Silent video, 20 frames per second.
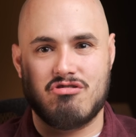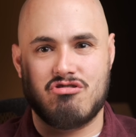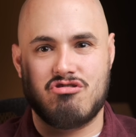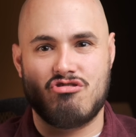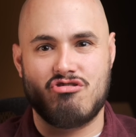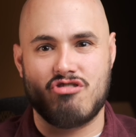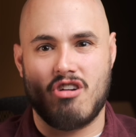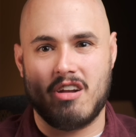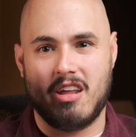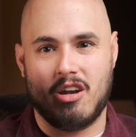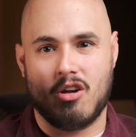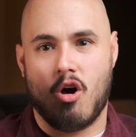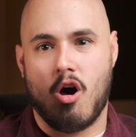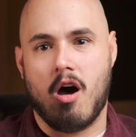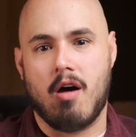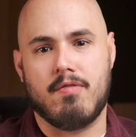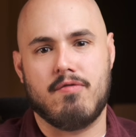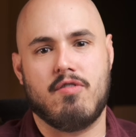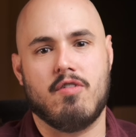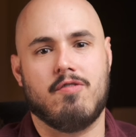shutting
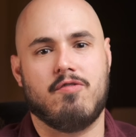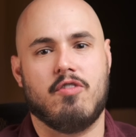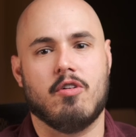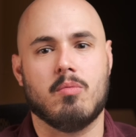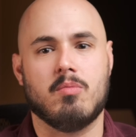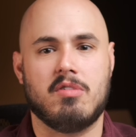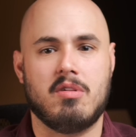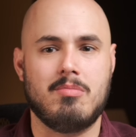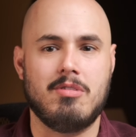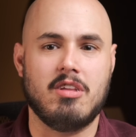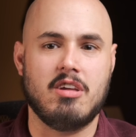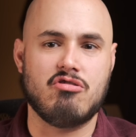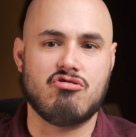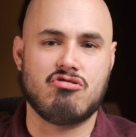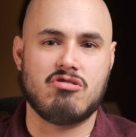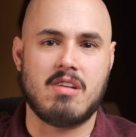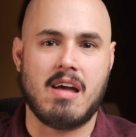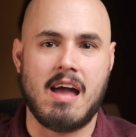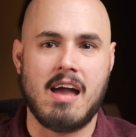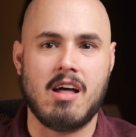off the film
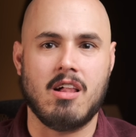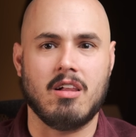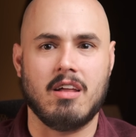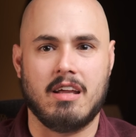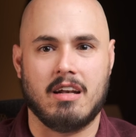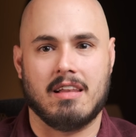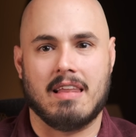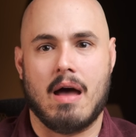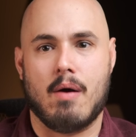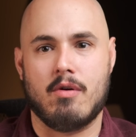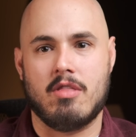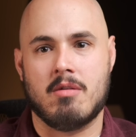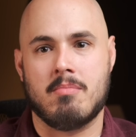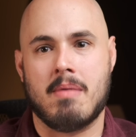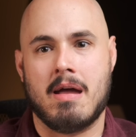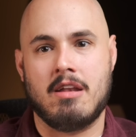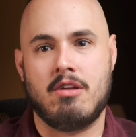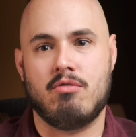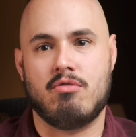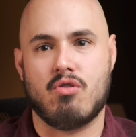simulation dial and allowing the
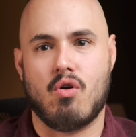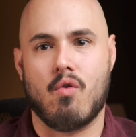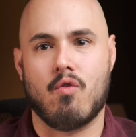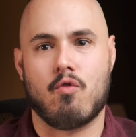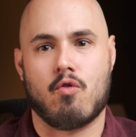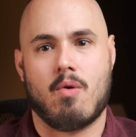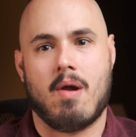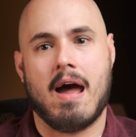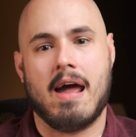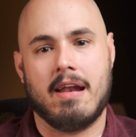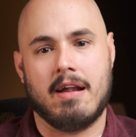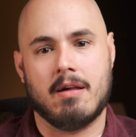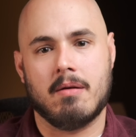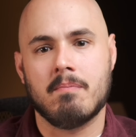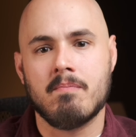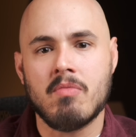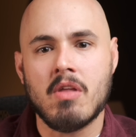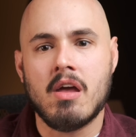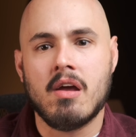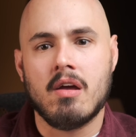menu to override
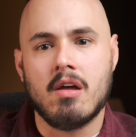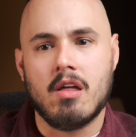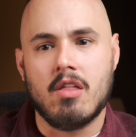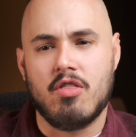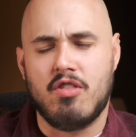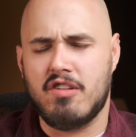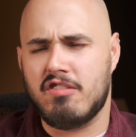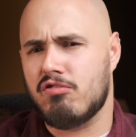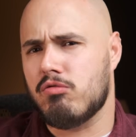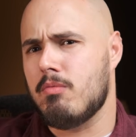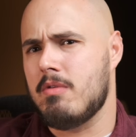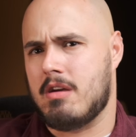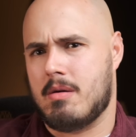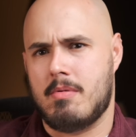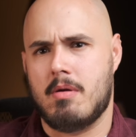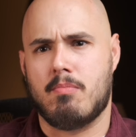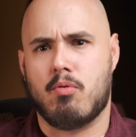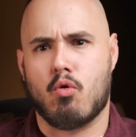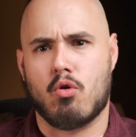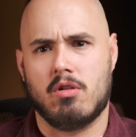it. This will become
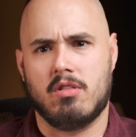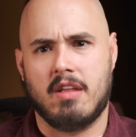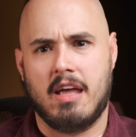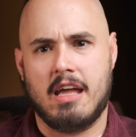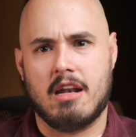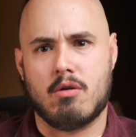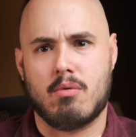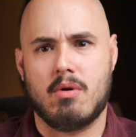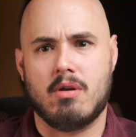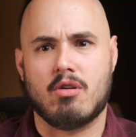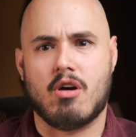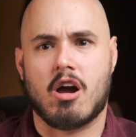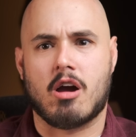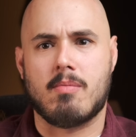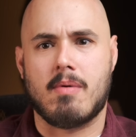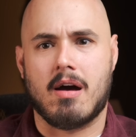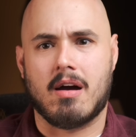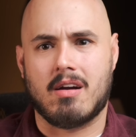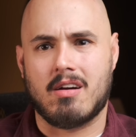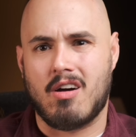important later when we talk
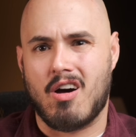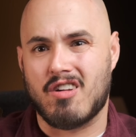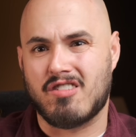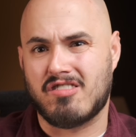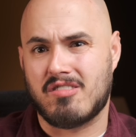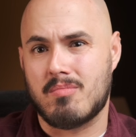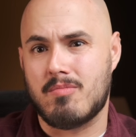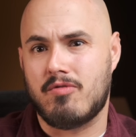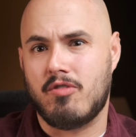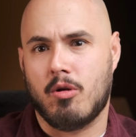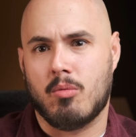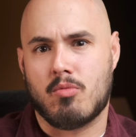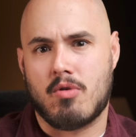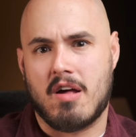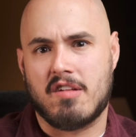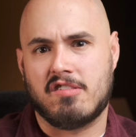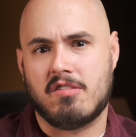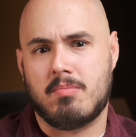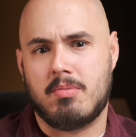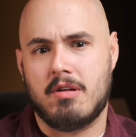about custom film
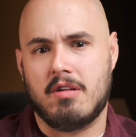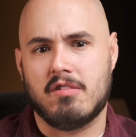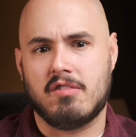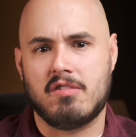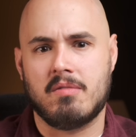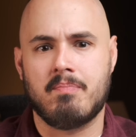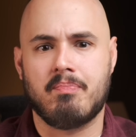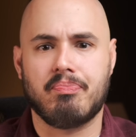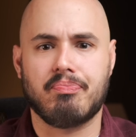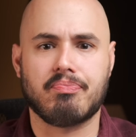recipes.